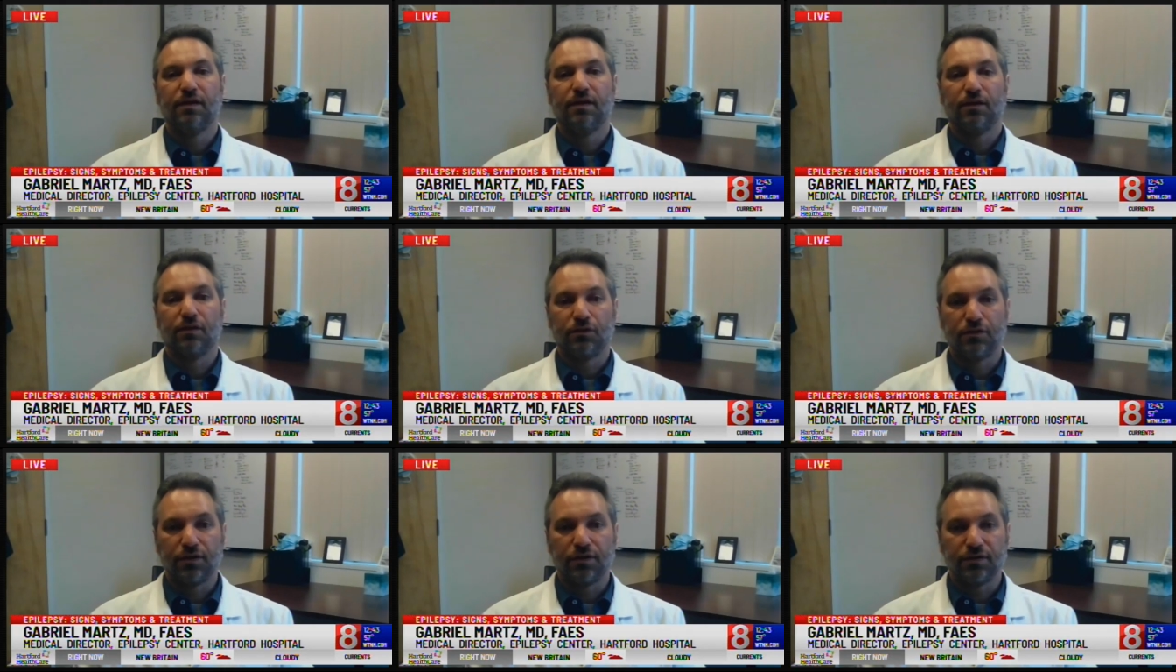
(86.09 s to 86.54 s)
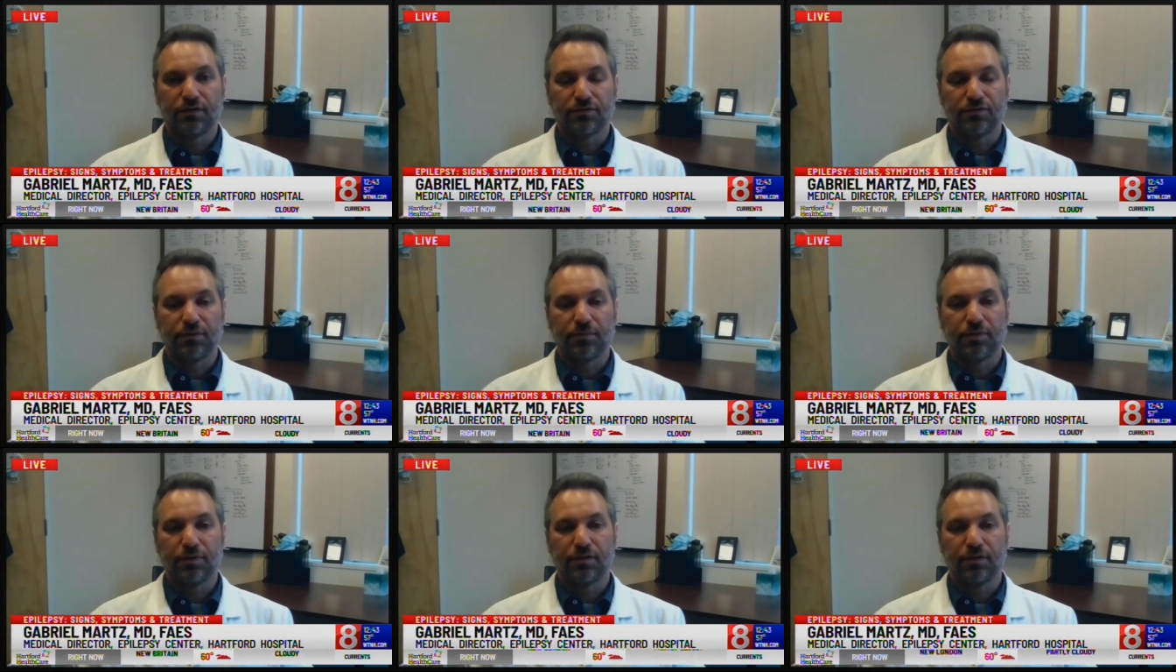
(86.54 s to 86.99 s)
learning
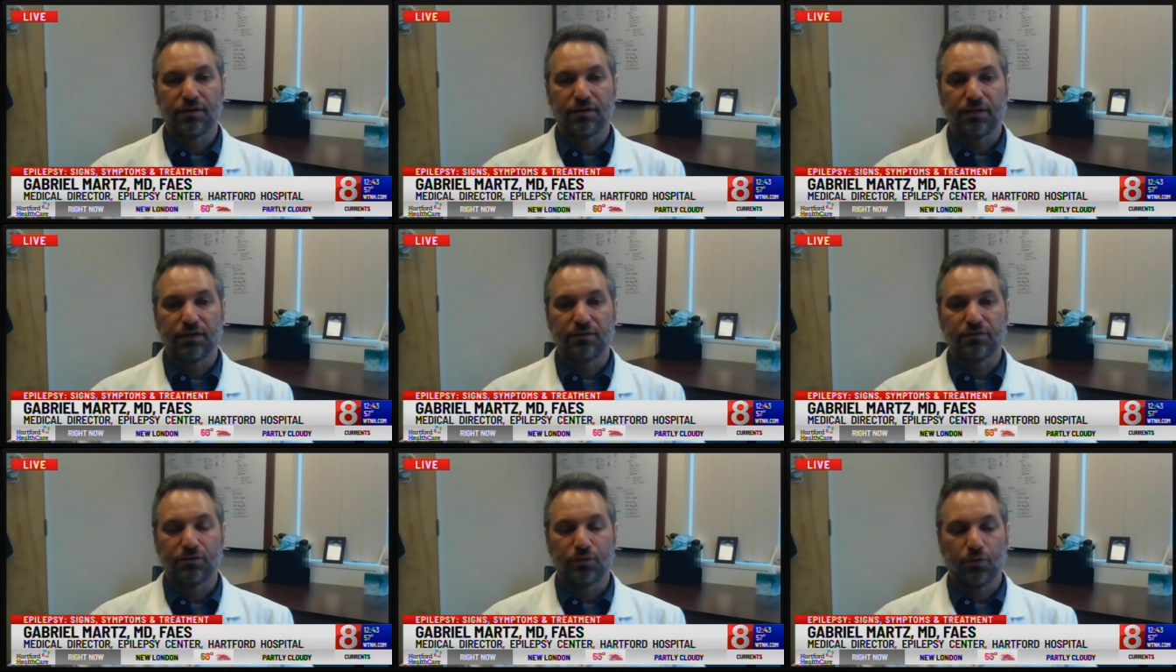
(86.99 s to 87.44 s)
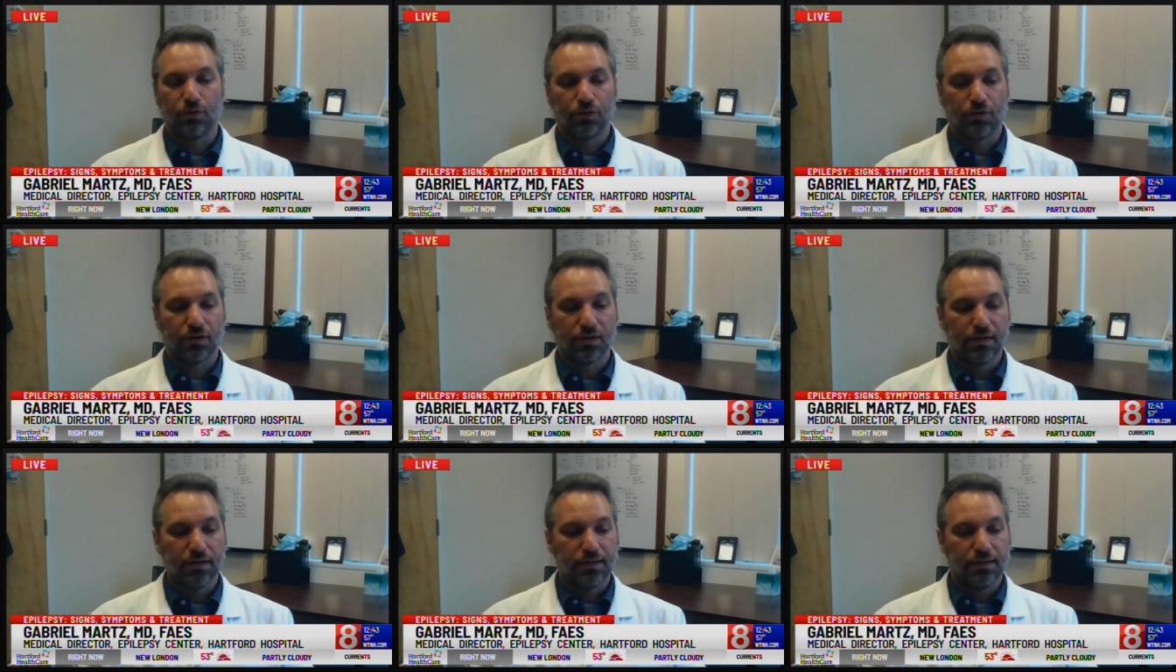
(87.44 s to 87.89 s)
disabilities
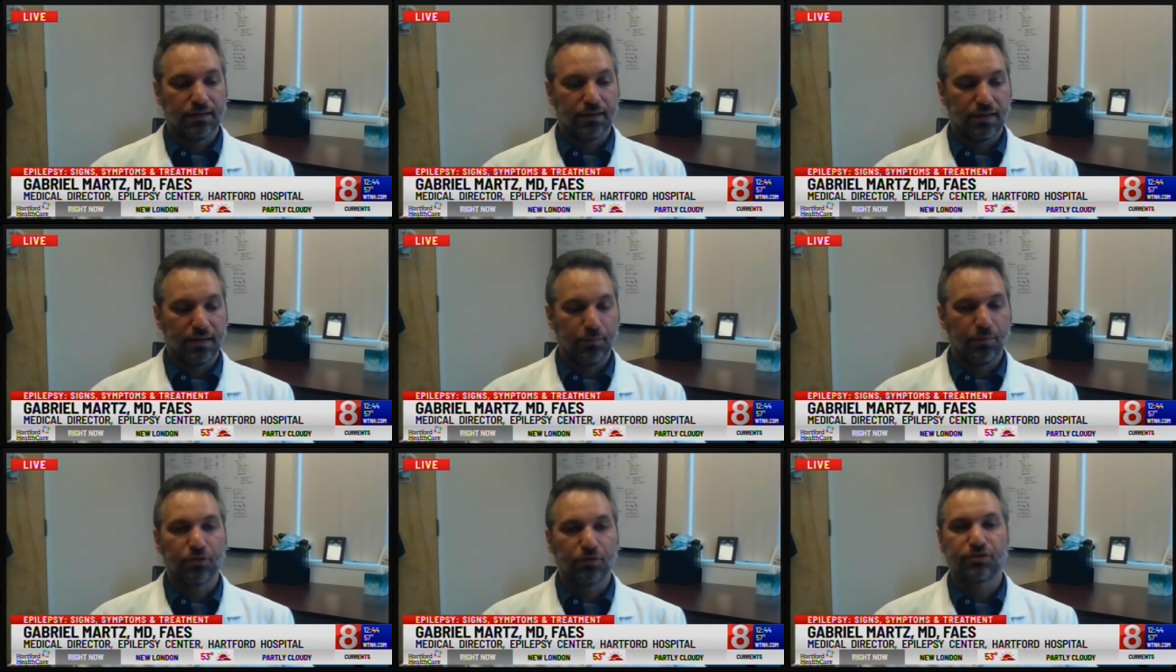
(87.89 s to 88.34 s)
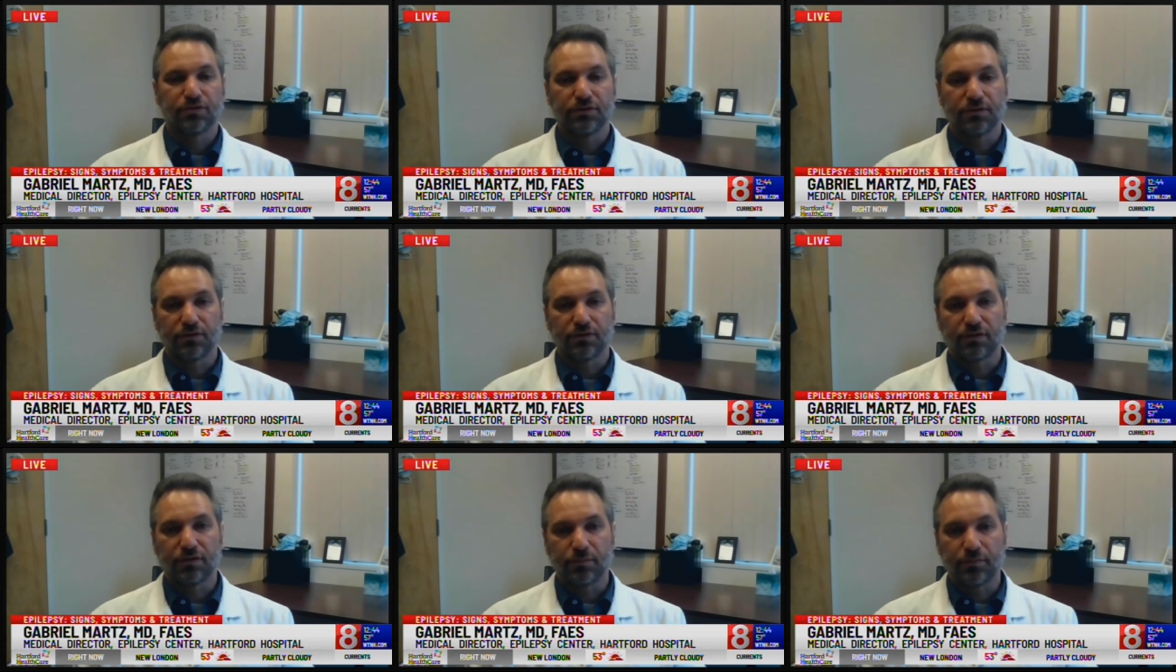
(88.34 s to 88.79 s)
or emotional
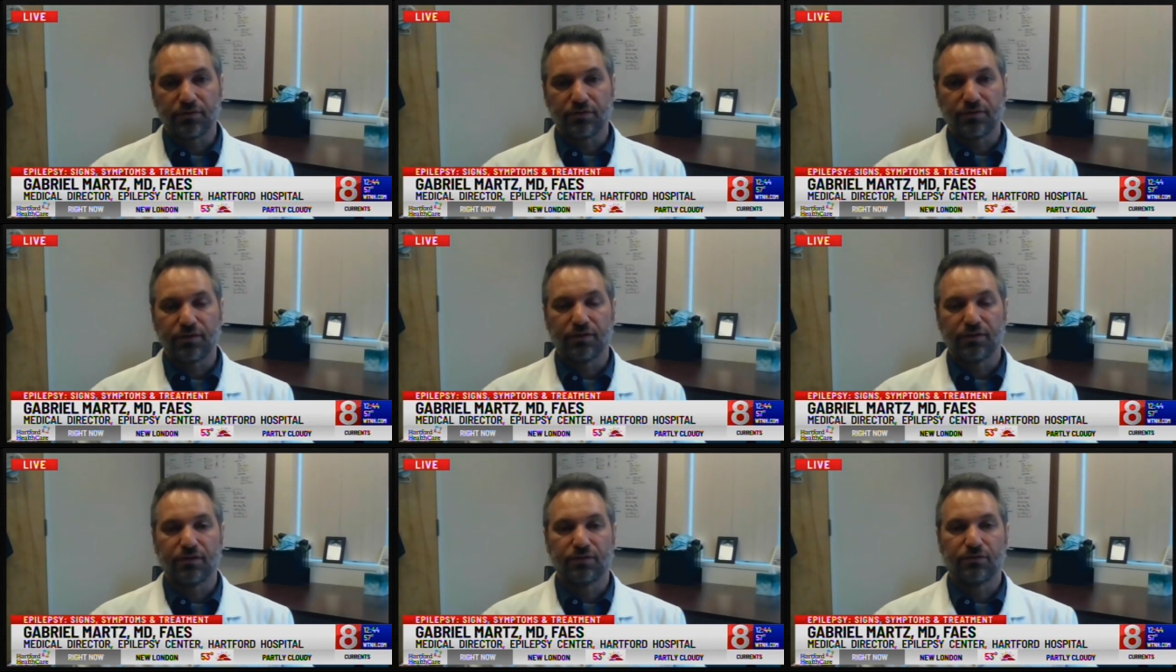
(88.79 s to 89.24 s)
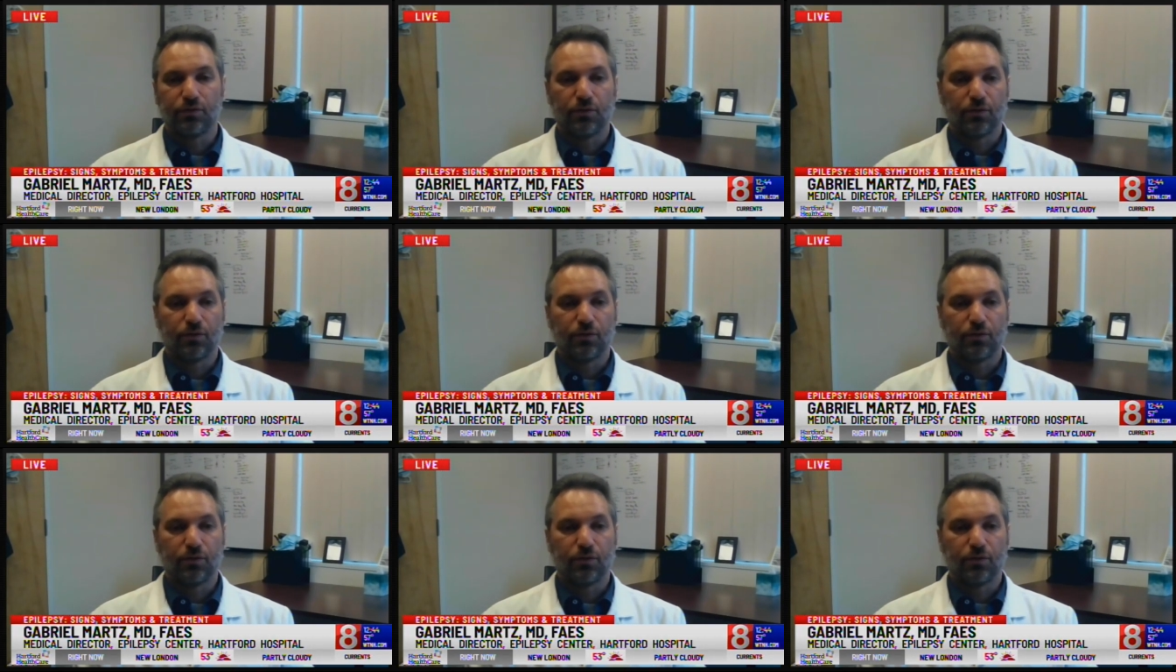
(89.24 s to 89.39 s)
disturbances